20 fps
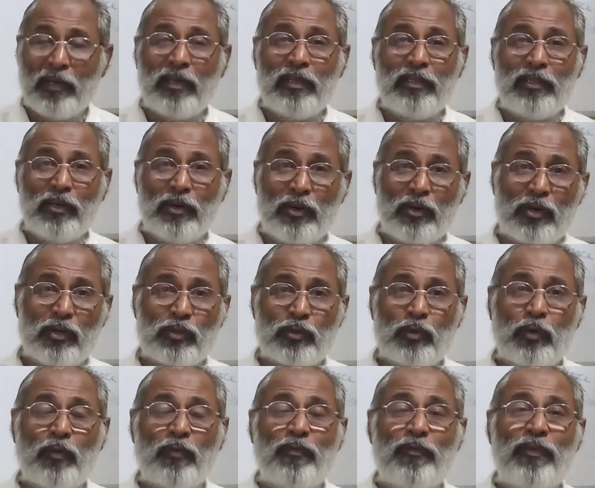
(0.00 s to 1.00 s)
in the
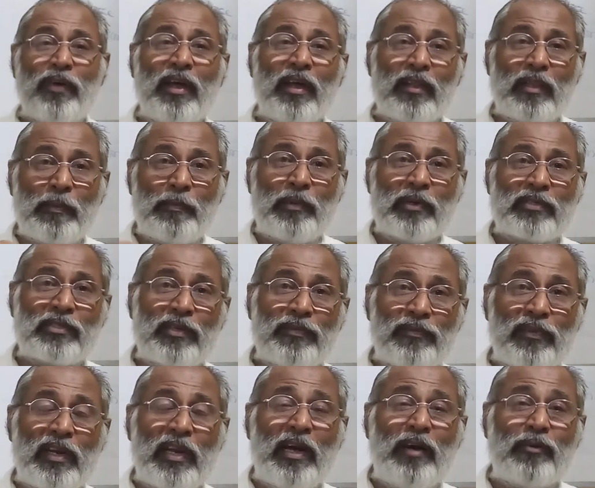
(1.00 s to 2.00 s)
horoscope, where the
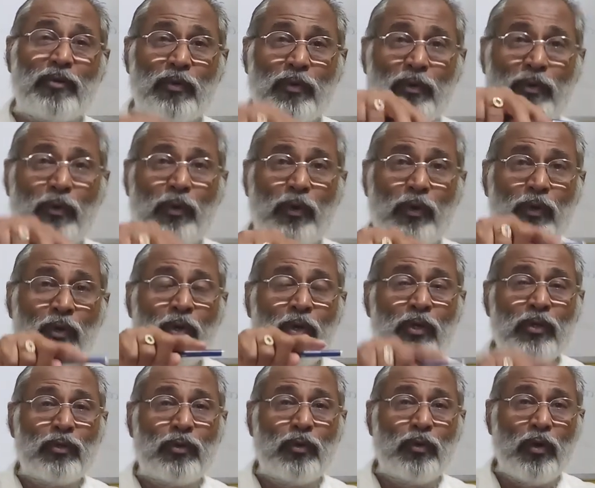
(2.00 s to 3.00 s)
person will have to go
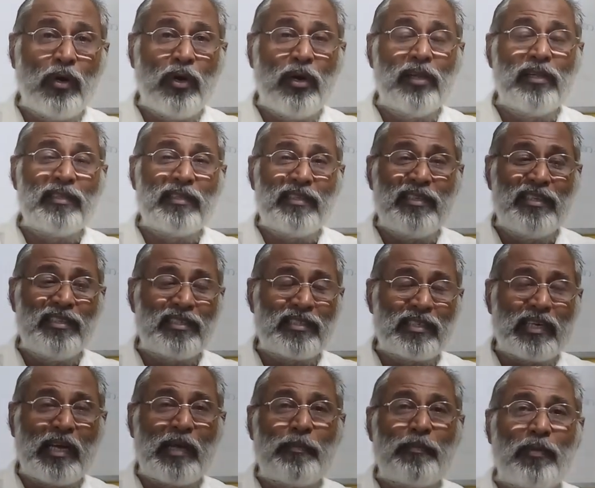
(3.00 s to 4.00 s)
through all
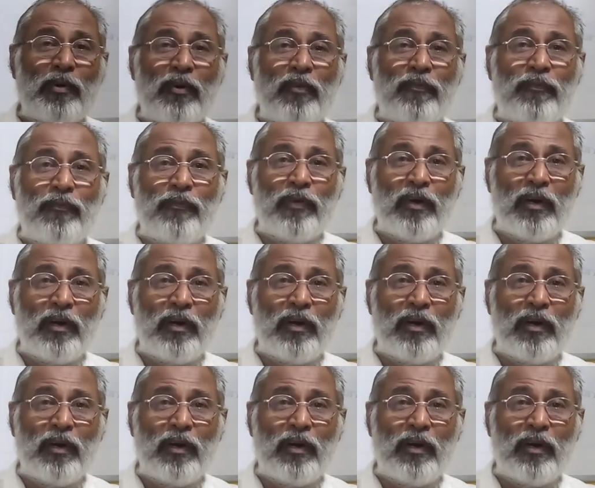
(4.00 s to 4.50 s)
this type of